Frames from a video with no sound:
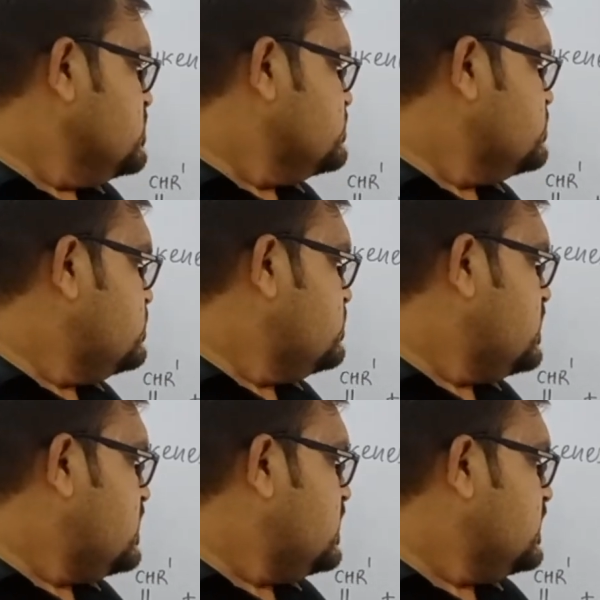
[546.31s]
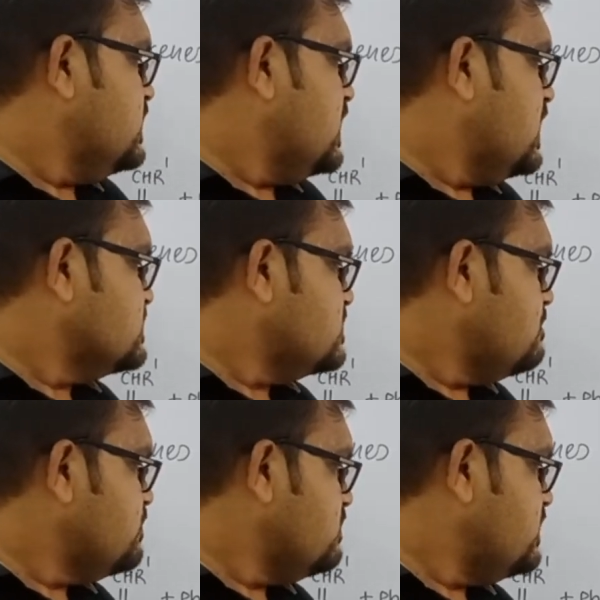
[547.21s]
So in
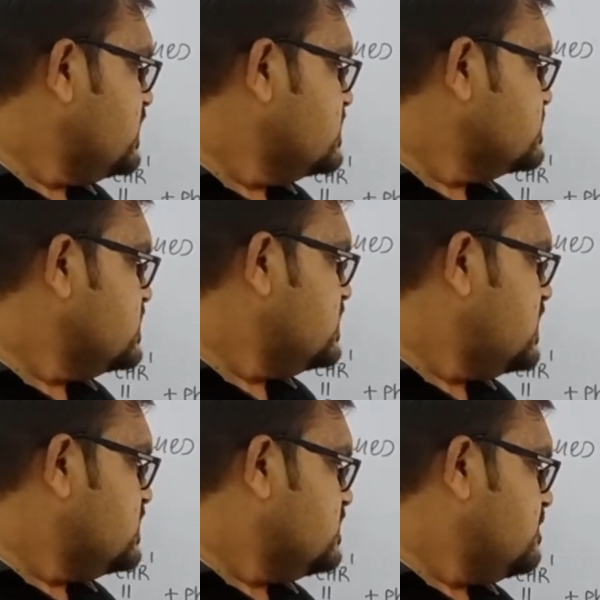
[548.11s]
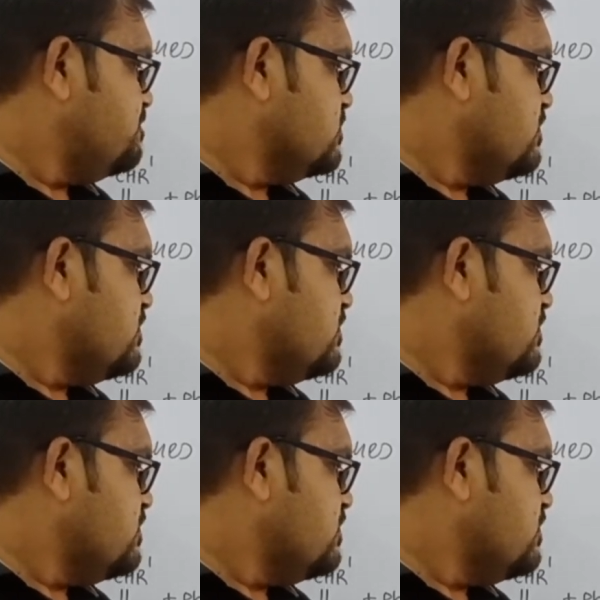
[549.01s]
example we can see that